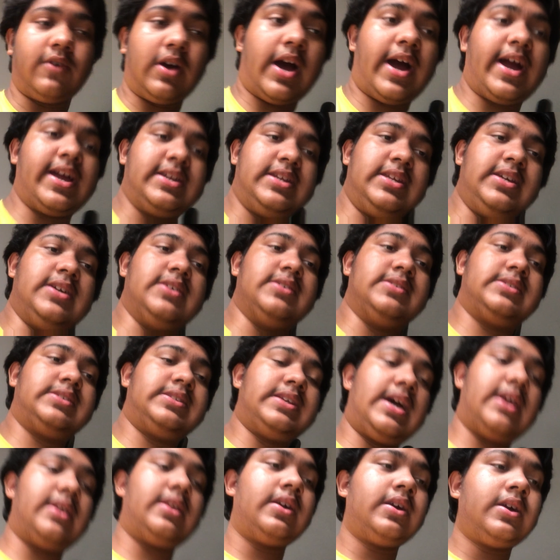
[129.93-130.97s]
ideas
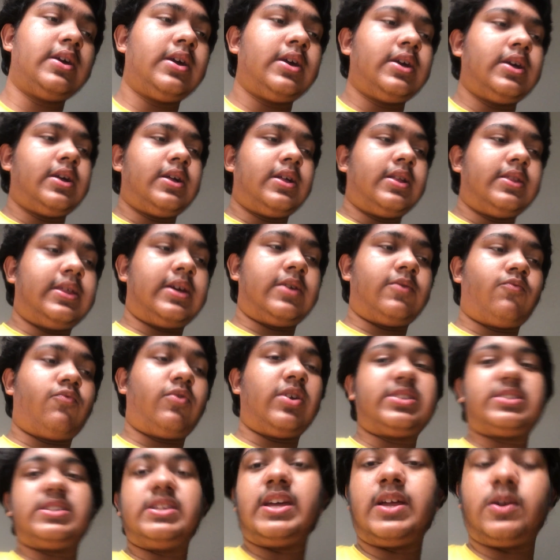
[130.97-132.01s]
that
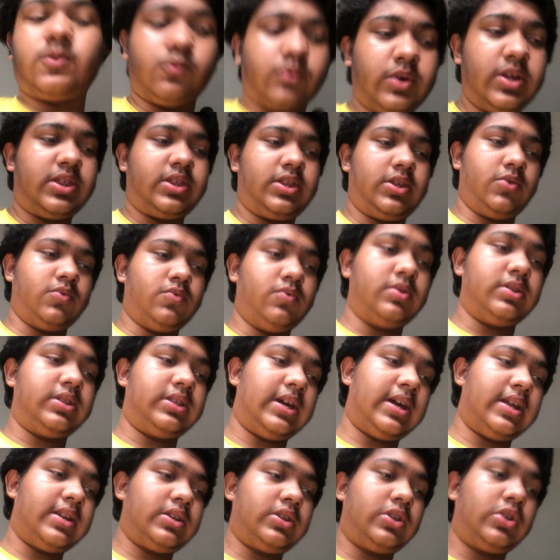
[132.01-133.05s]
resonate with you,
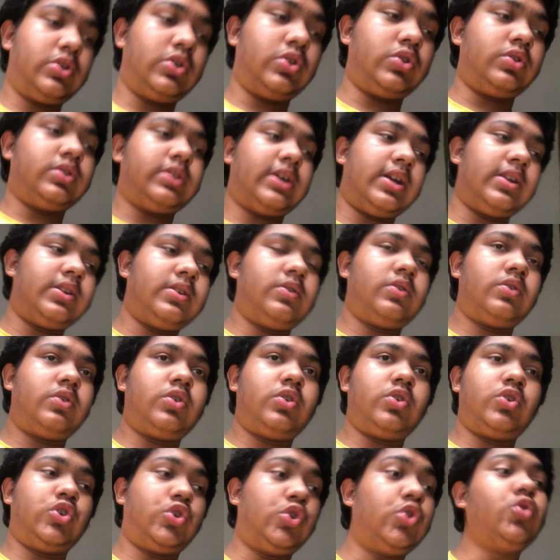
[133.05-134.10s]
that
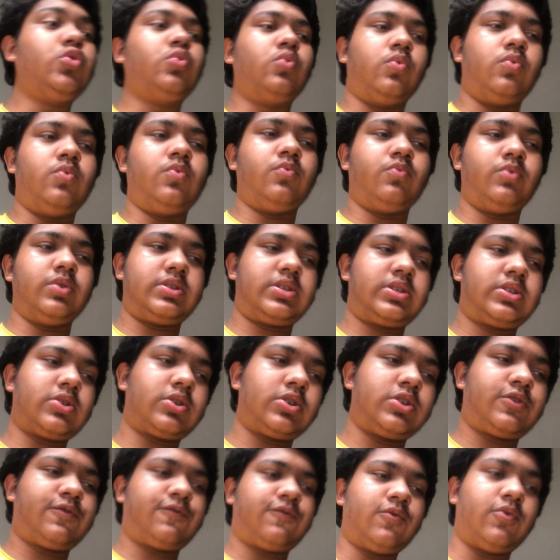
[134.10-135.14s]
you would
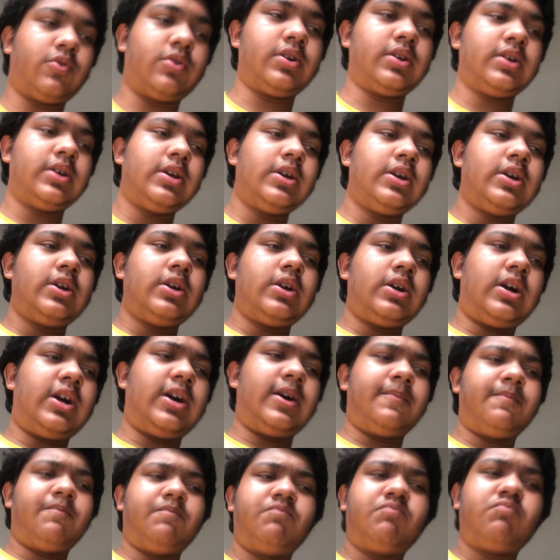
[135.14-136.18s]
search for.
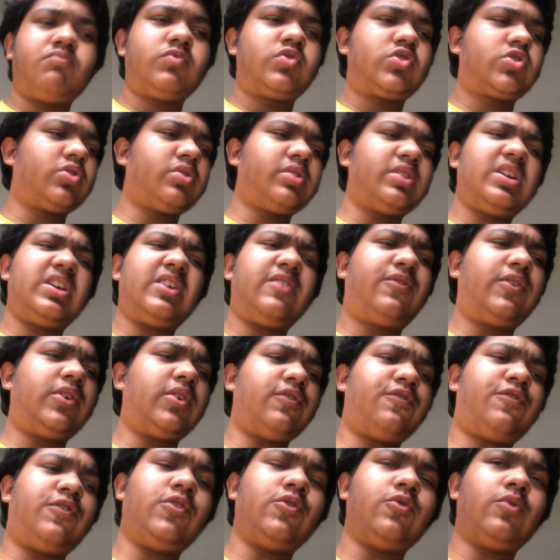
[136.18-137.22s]
So if
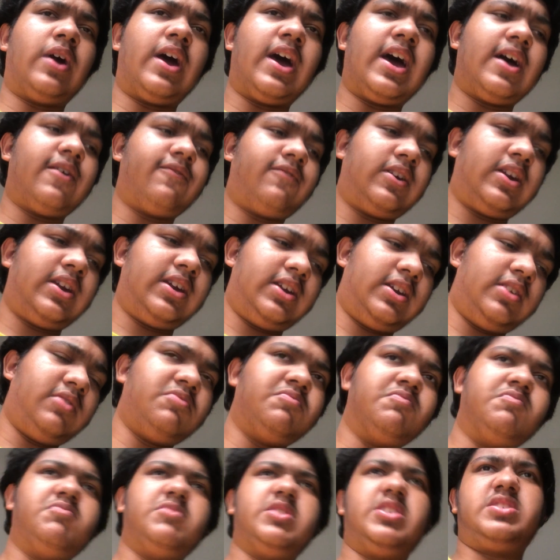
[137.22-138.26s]
you have
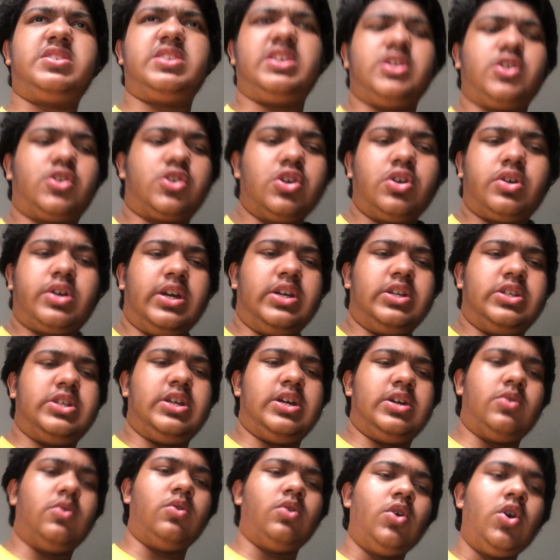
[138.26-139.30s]
let's say a cooking
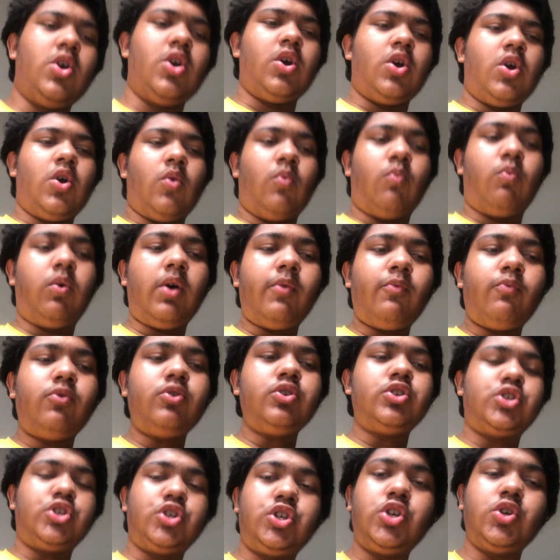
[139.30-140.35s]
channel, what
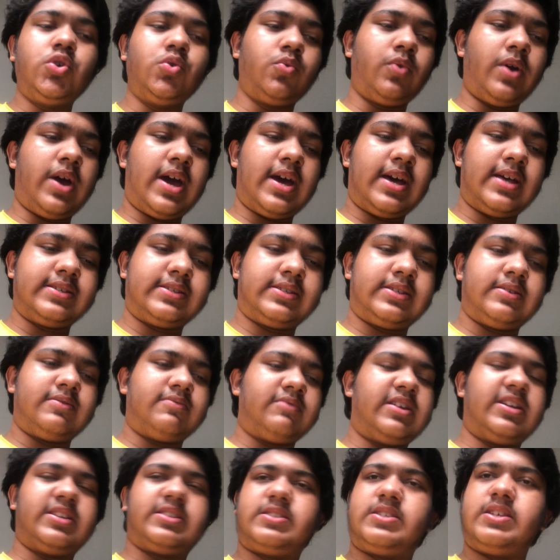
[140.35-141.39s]
would you, as
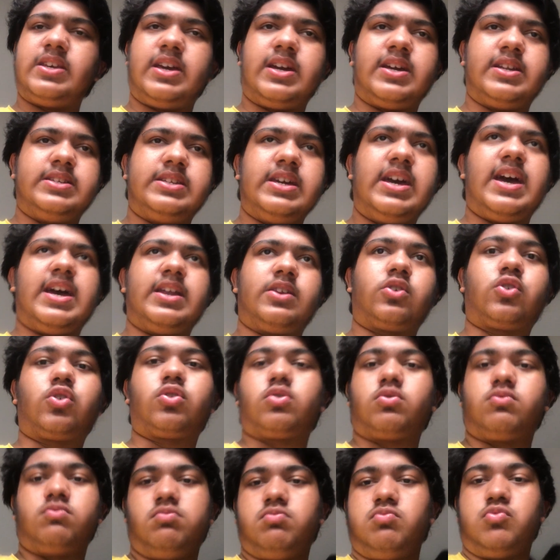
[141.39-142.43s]
let's say a dad,
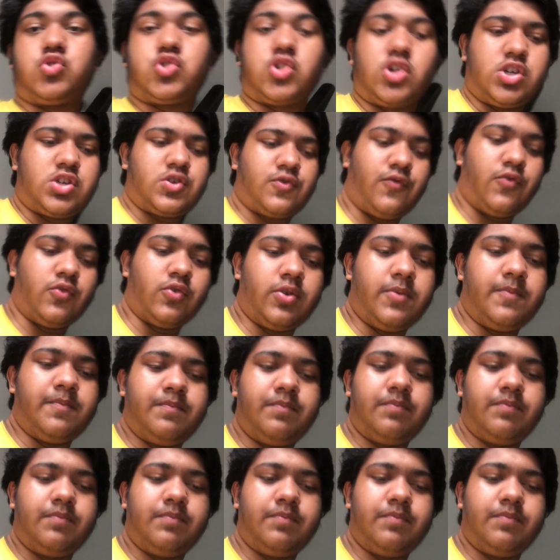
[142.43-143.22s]
search for?